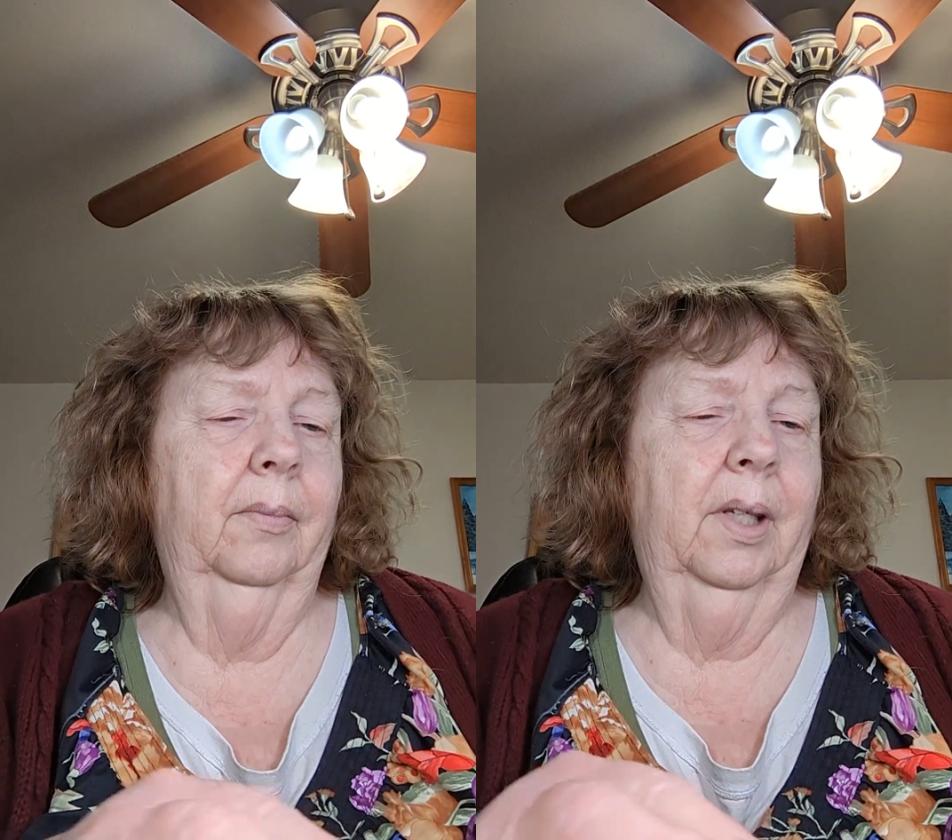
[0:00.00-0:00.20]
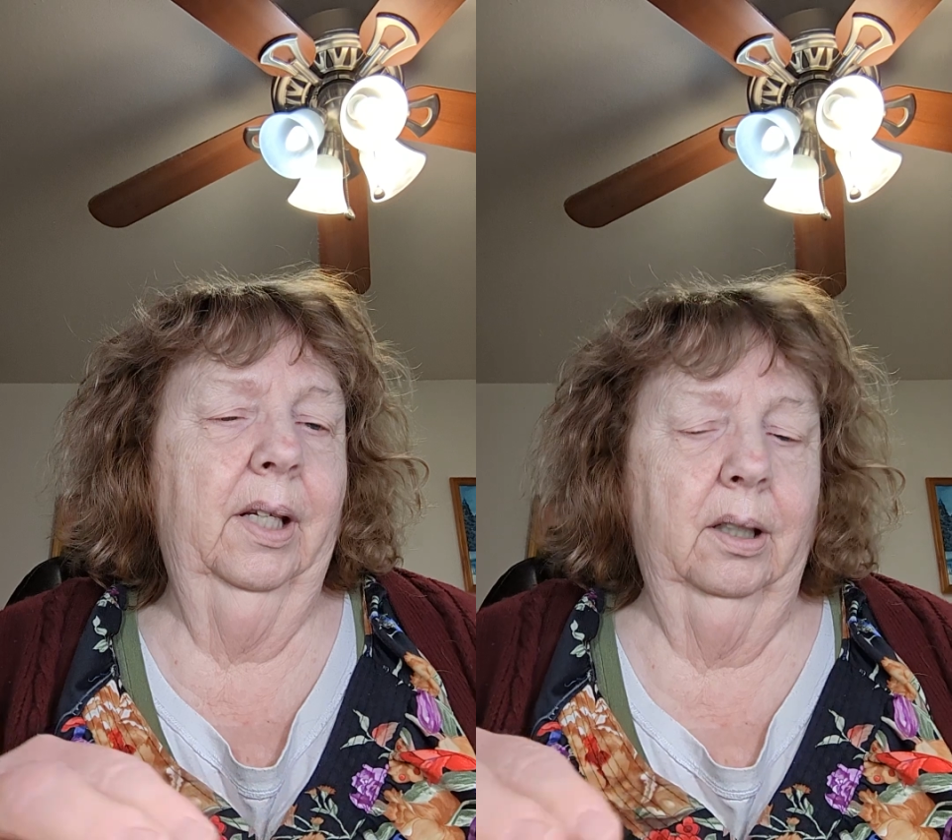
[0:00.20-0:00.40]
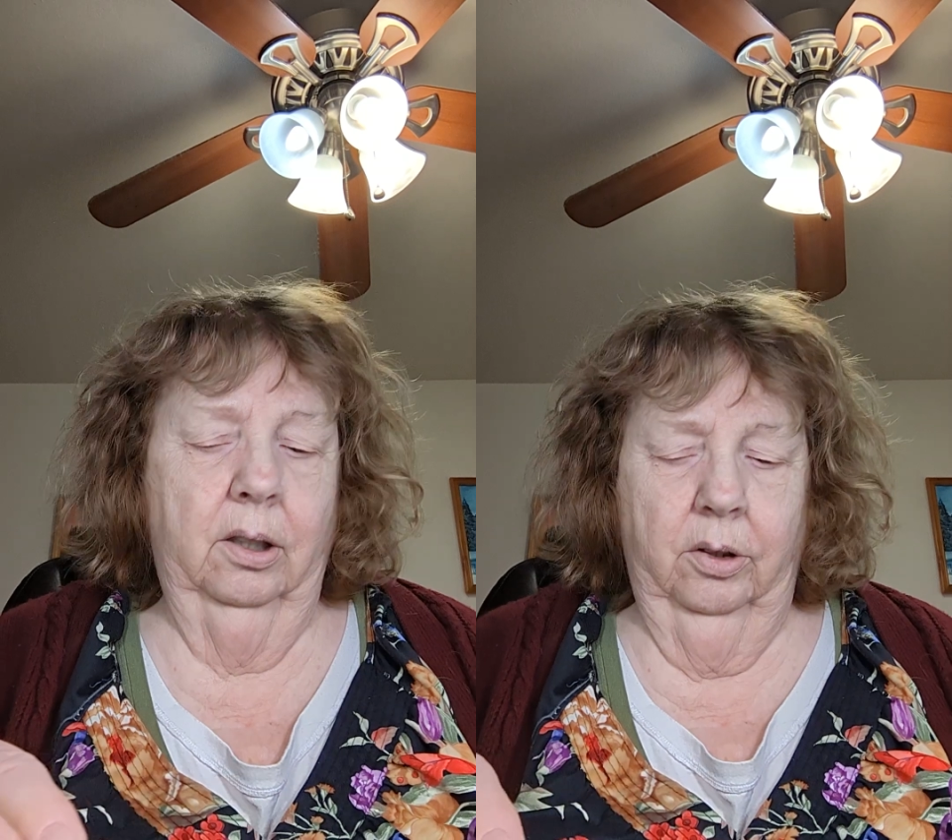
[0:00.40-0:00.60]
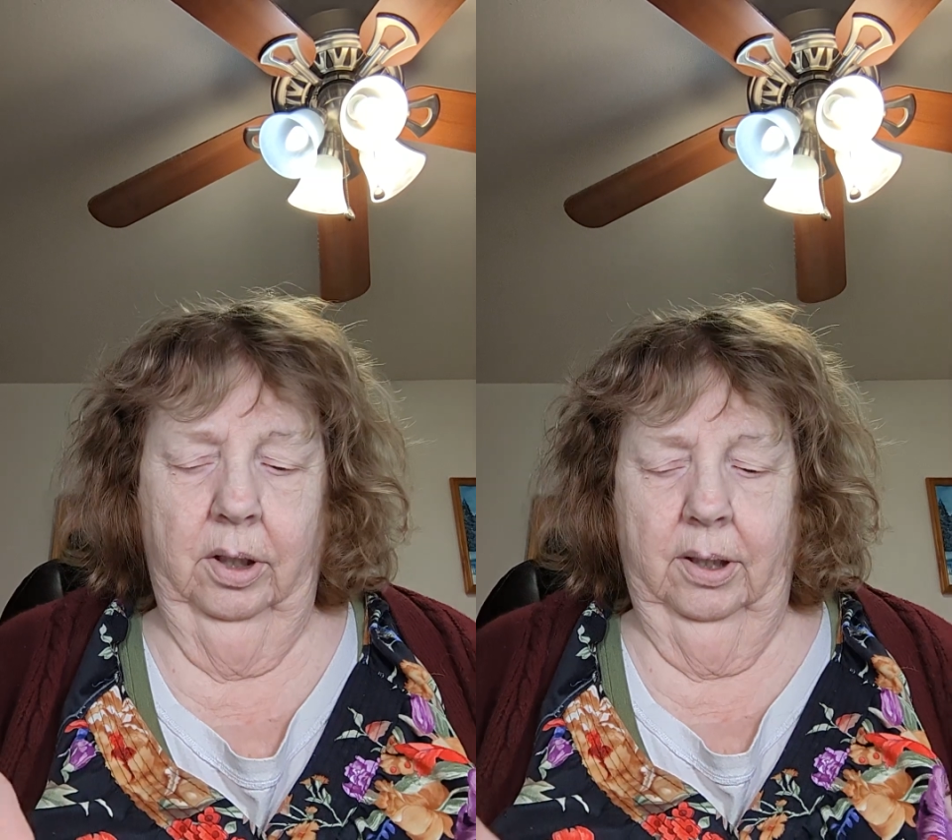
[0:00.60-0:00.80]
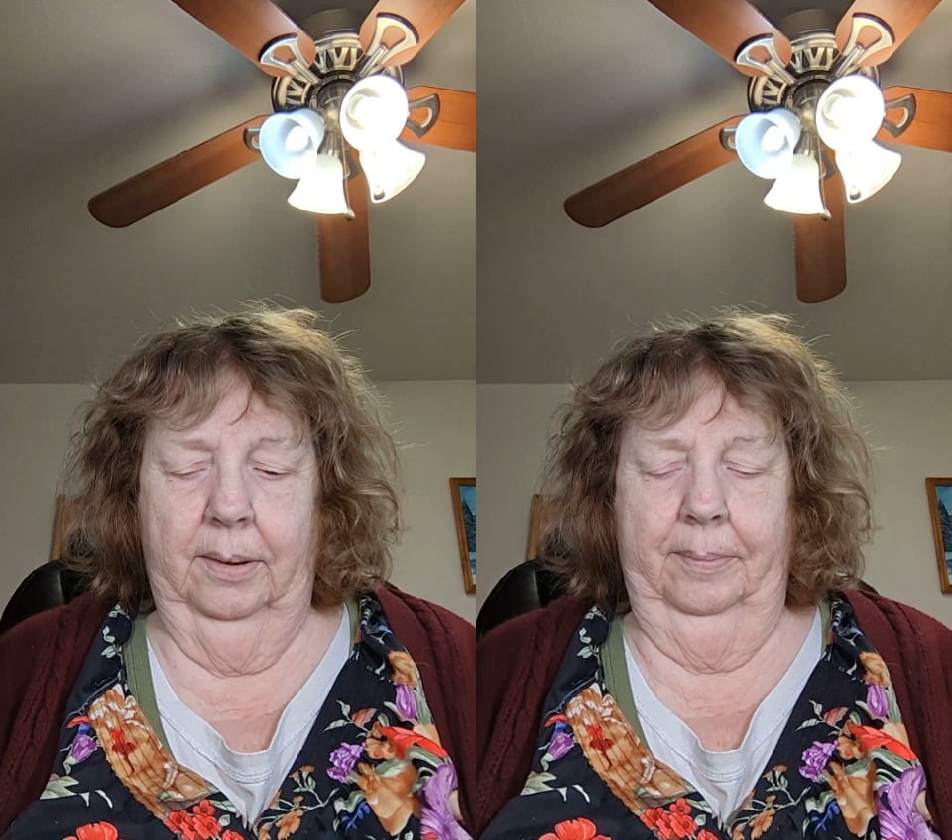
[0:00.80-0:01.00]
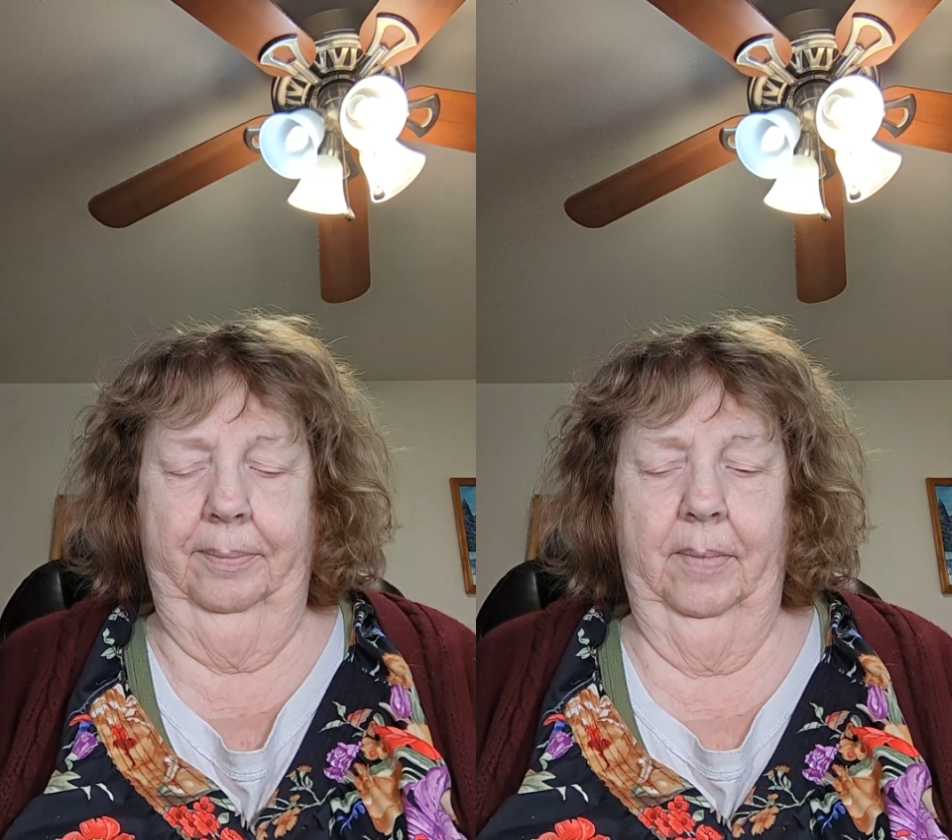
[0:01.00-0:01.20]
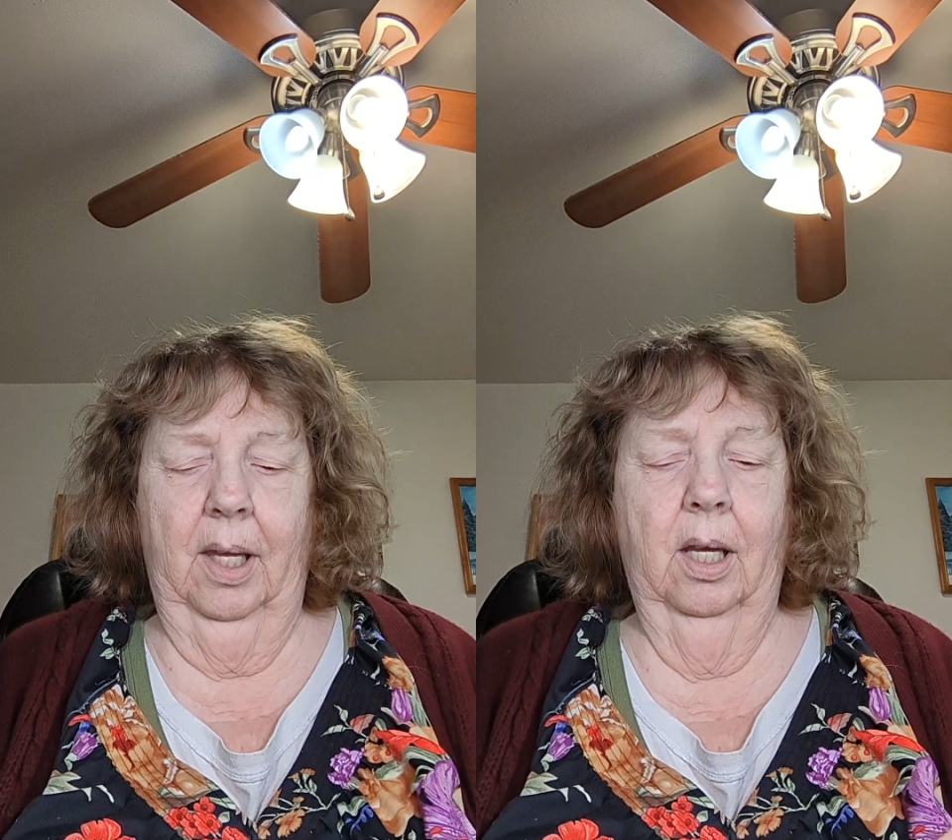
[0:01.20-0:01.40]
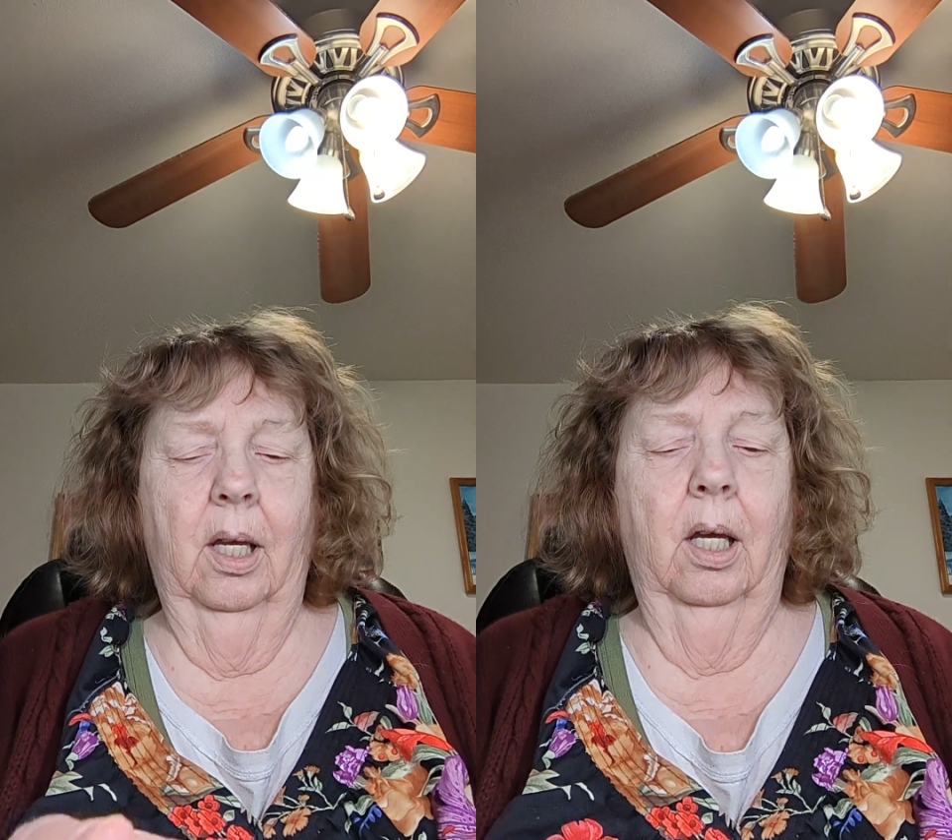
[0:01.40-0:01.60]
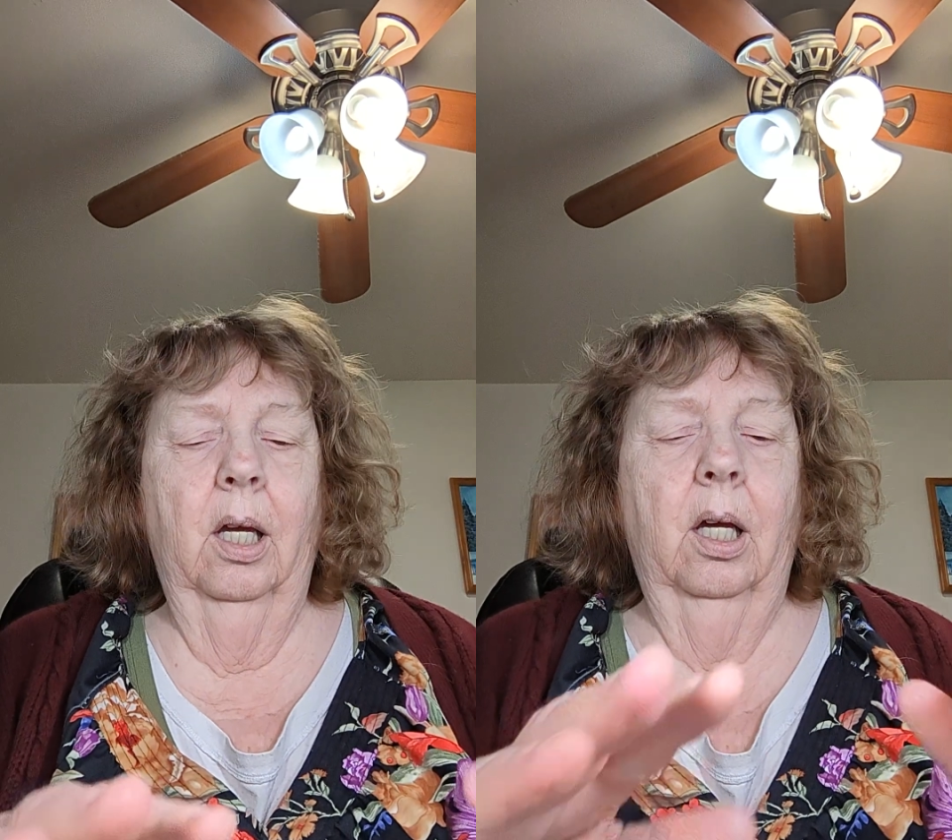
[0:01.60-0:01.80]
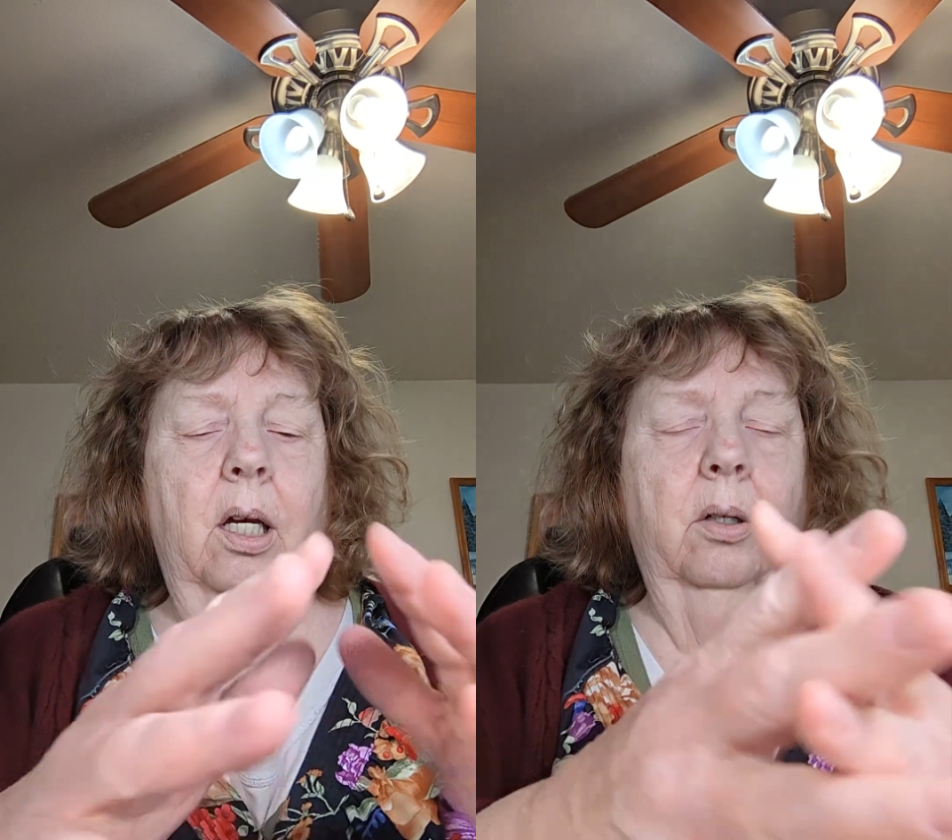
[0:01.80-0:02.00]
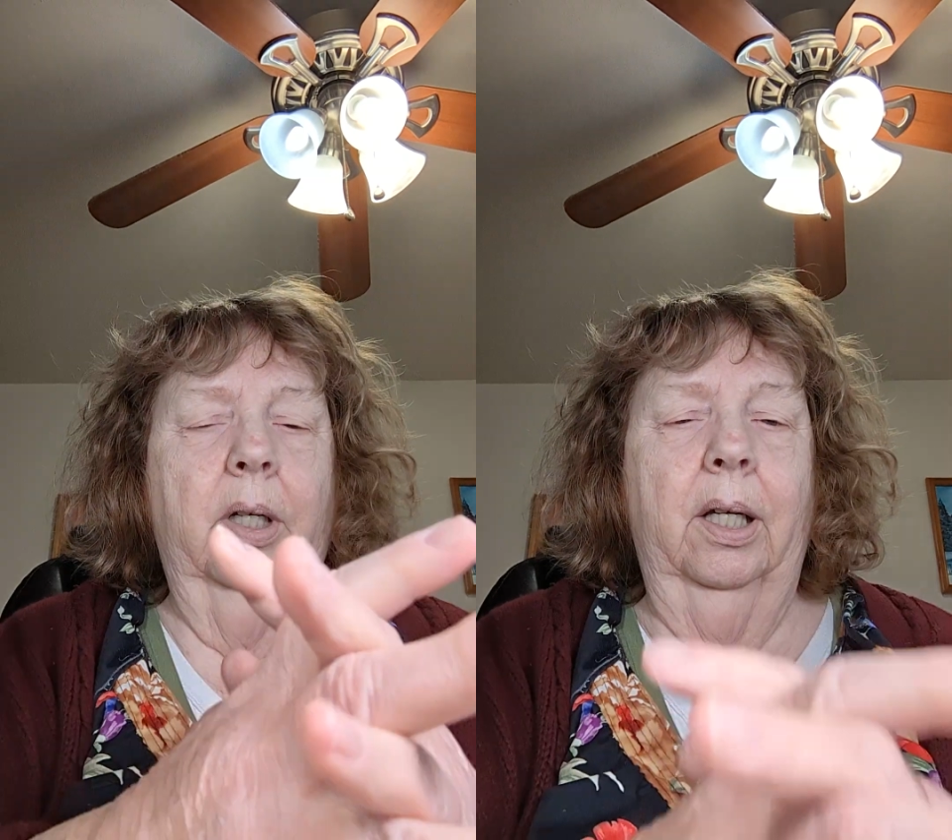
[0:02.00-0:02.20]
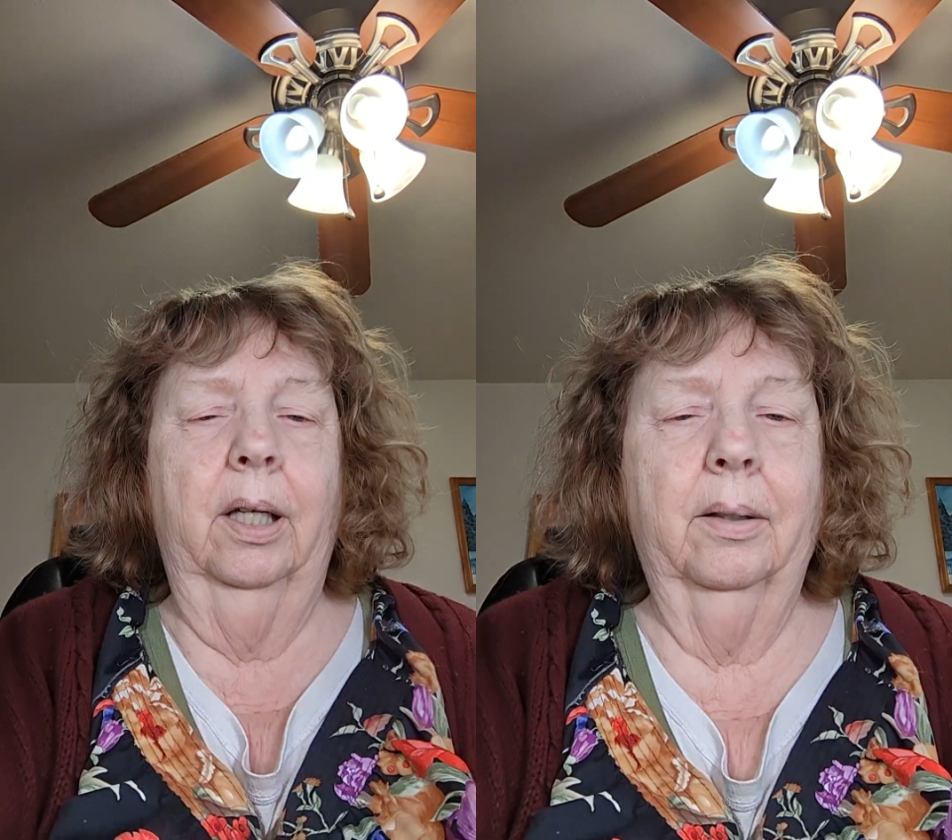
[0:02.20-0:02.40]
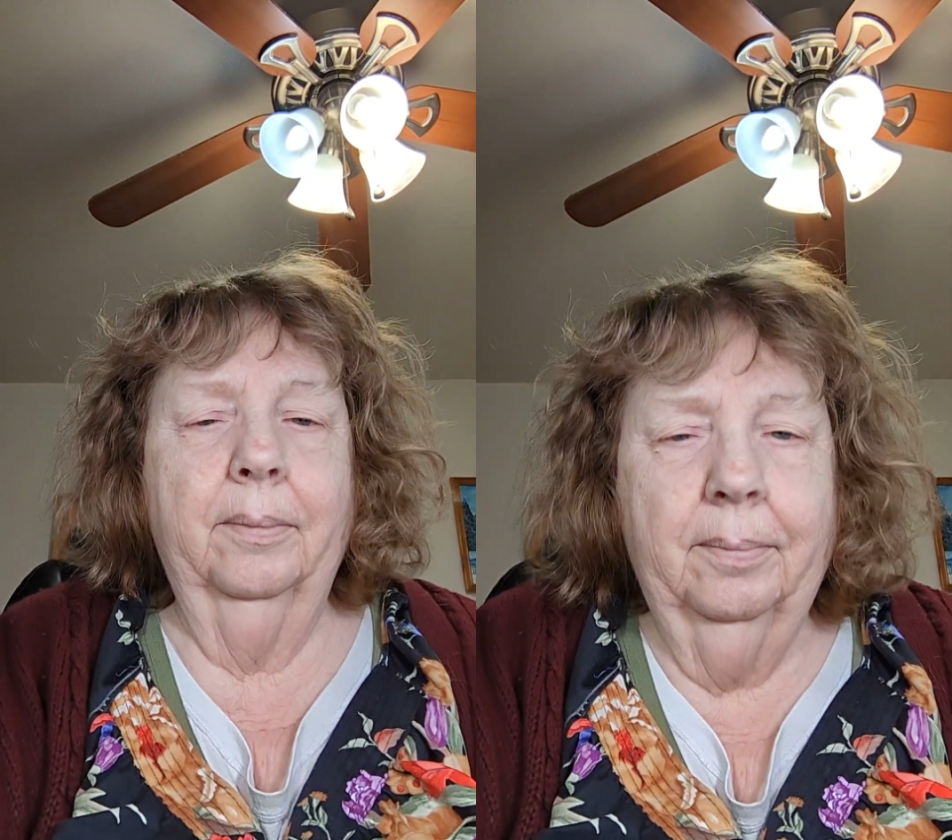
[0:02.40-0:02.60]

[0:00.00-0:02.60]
That'll do it. Okay.